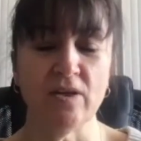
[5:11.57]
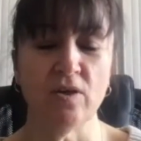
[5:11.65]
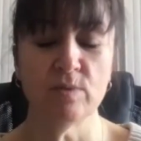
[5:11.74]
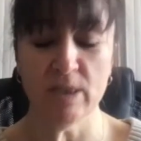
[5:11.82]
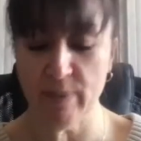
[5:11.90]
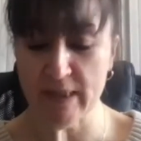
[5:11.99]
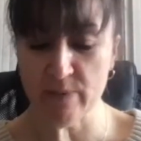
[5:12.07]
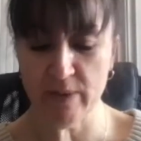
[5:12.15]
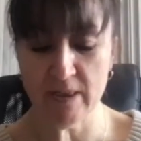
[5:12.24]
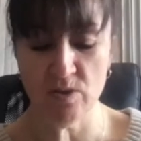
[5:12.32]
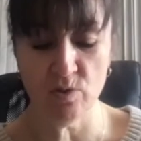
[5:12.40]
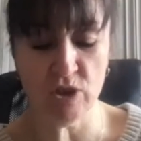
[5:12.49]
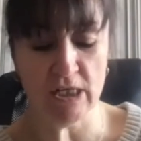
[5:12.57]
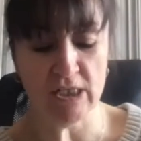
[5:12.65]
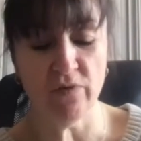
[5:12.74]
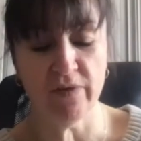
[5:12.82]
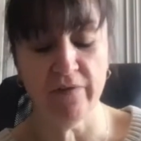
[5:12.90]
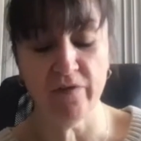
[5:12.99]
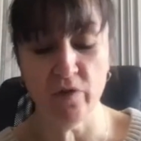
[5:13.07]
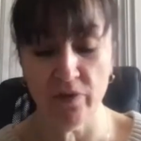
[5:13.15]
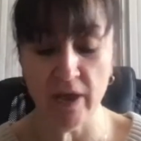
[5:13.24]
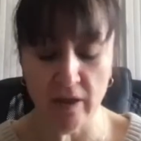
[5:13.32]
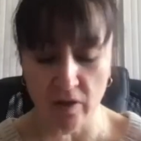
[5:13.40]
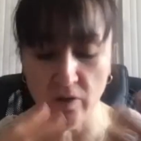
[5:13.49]
Who's the best person to address? If you
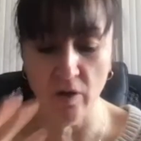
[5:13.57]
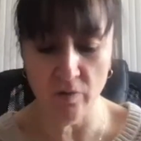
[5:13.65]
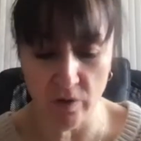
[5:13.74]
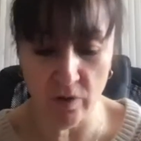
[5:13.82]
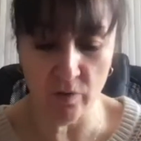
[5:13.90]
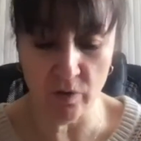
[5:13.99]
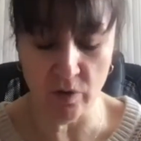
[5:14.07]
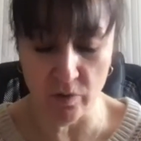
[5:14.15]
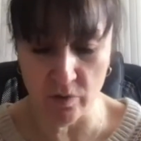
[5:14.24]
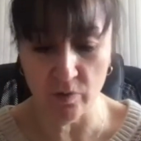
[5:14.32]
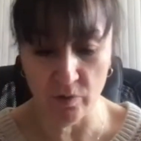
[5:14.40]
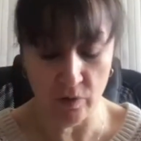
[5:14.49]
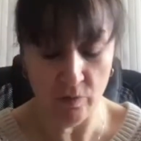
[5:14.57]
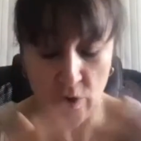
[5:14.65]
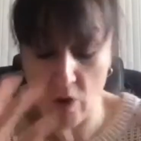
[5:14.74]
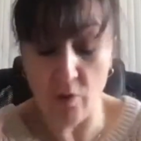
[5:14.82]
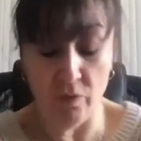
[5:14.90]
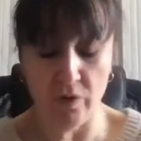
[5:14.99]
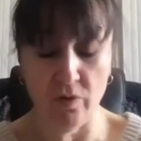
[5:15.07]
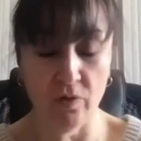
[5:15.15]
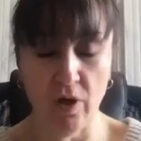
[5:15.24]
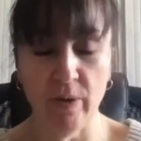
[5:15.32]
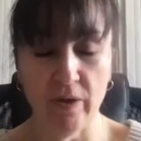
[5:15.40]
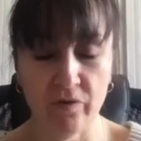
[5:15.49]
think, or you know that you're
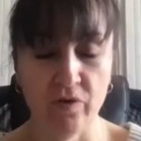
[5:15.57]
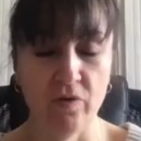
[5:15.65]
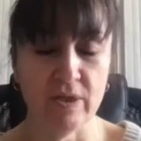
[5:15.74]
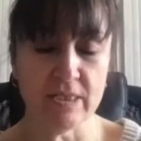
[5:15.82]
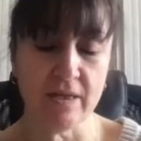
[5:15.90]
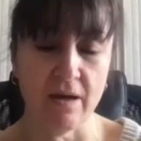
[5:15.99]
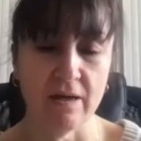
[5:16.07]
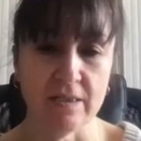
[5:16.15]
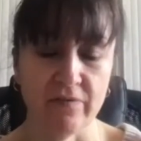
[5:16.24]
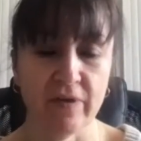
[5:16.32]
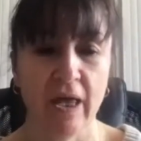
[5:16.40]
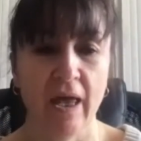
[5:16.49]
going through this kind of